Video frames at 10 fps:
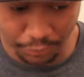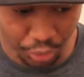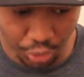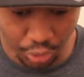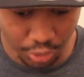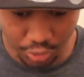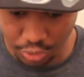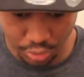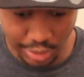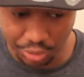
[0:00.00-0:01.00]
of New York
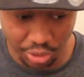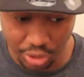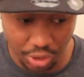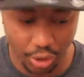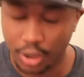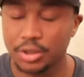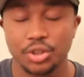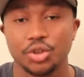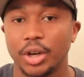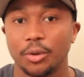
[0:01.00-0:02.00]
literally just starts
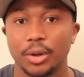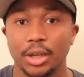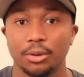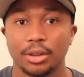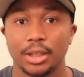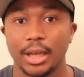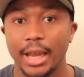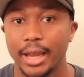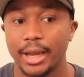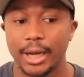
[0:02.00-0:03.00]
straight away with
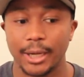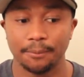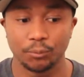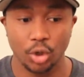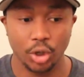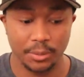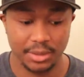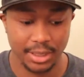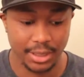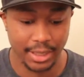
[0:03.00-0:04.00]
Call
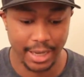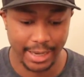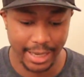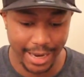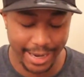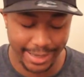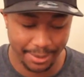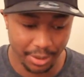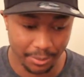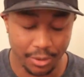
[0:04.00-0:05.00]
Obsidian and
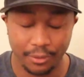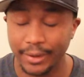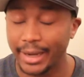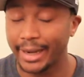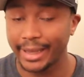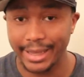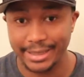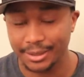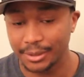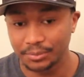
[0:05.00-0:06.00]
Ebony Maw fighting
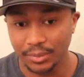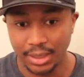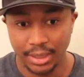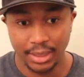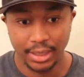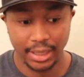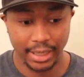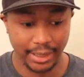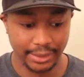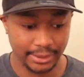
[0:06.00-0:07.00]
against them,
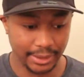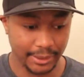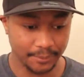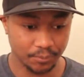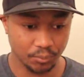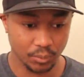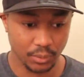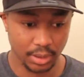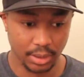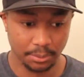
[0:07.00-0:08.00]

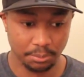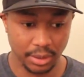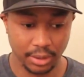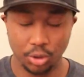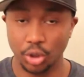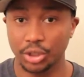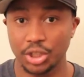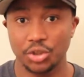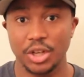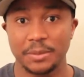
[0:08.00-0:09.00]
and
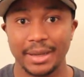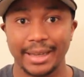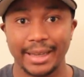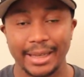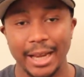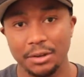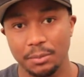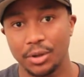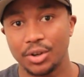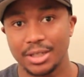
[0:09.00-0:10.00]
Doctor Strange being kidnapped
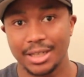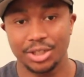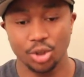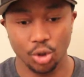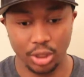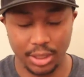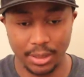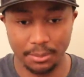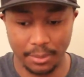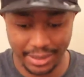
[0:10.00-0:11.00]
because he's still got
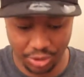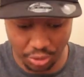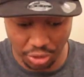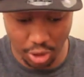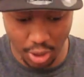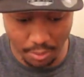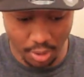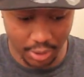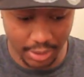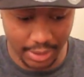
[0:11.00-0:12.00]
the magical charm on